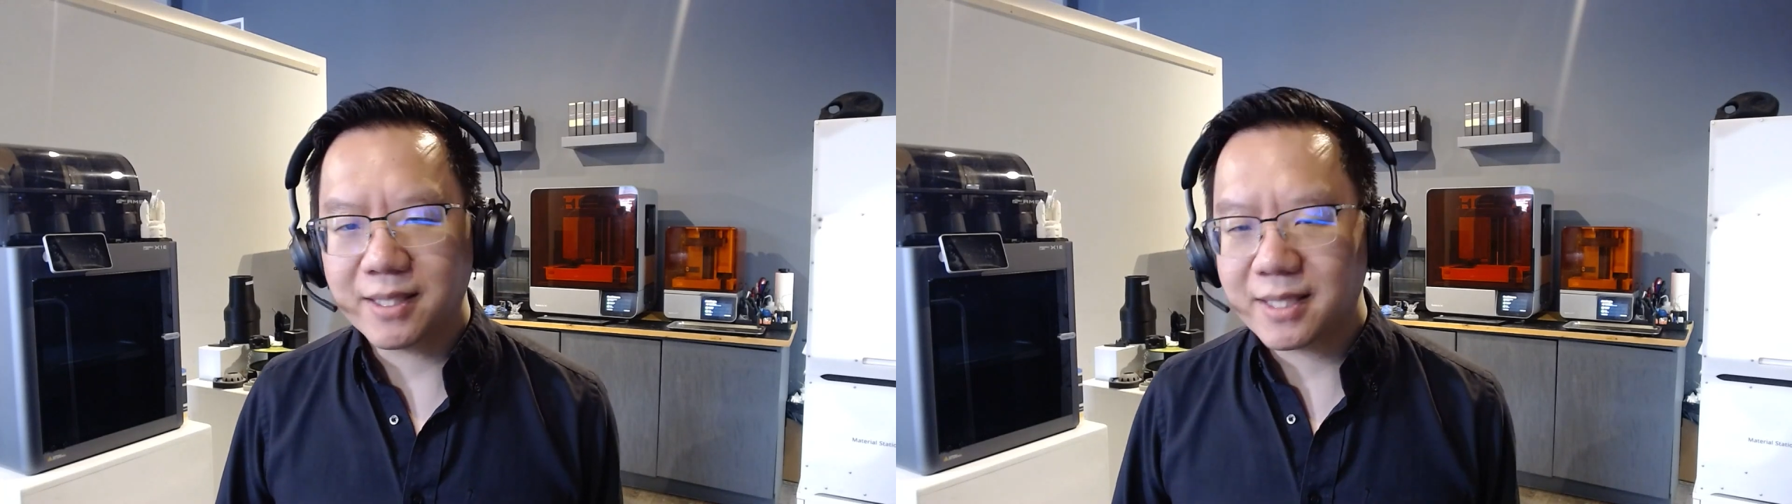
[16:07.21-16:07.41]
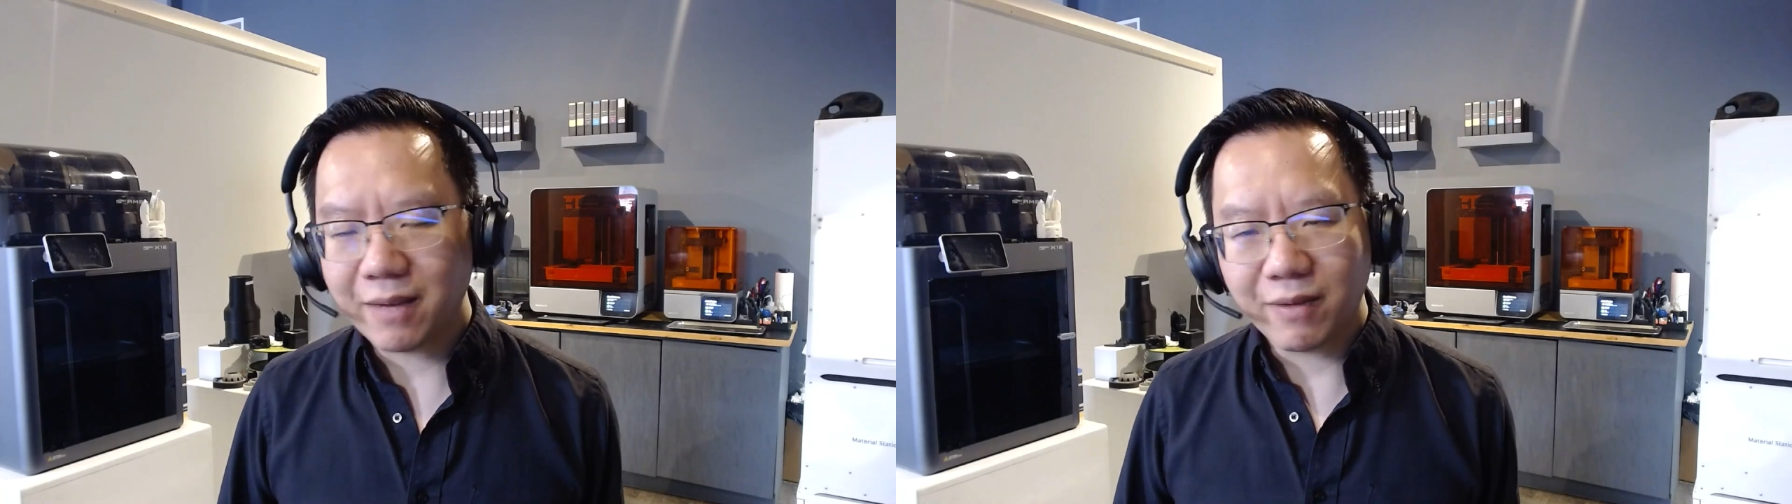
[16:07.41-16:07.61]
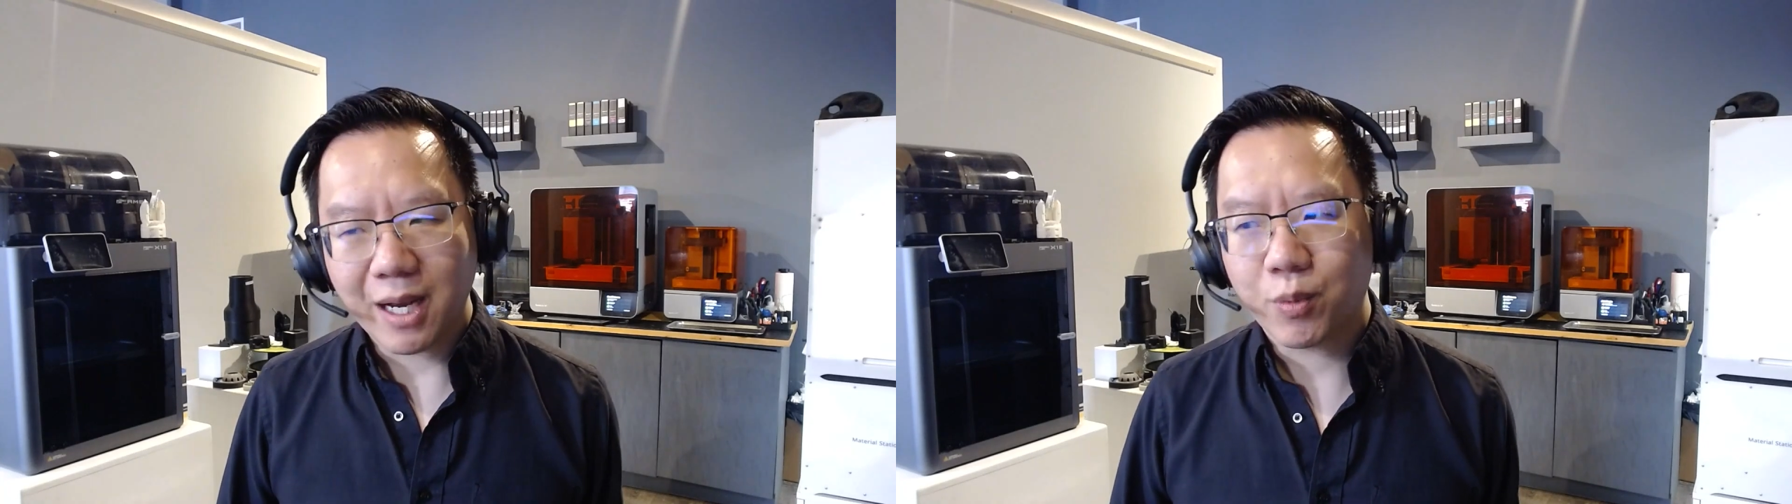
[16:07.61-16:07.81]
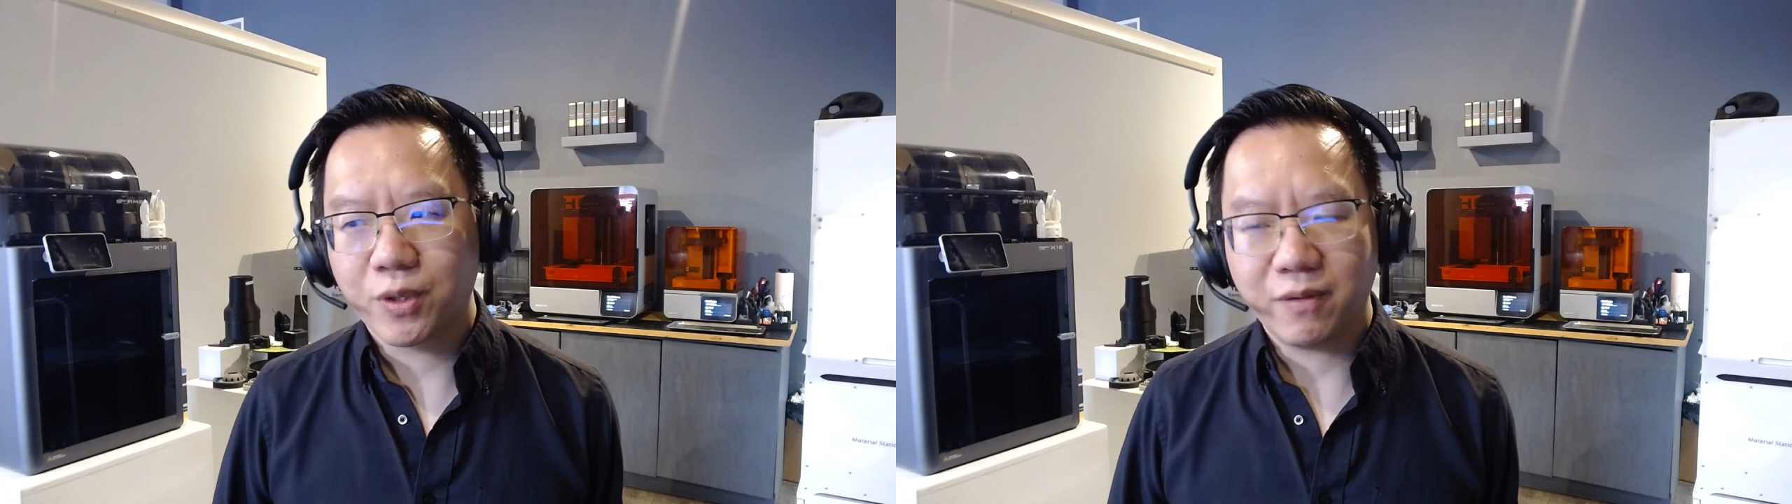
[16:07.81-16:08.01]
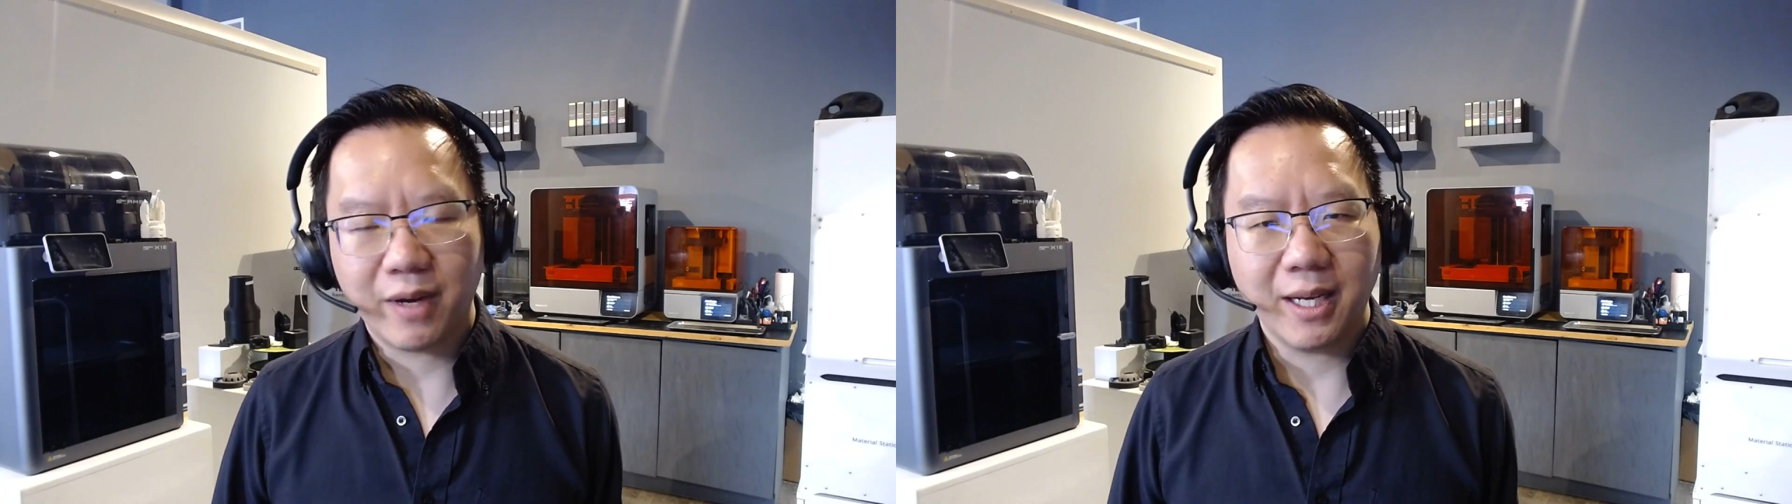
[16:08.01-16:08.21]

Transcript: it's saving upwards of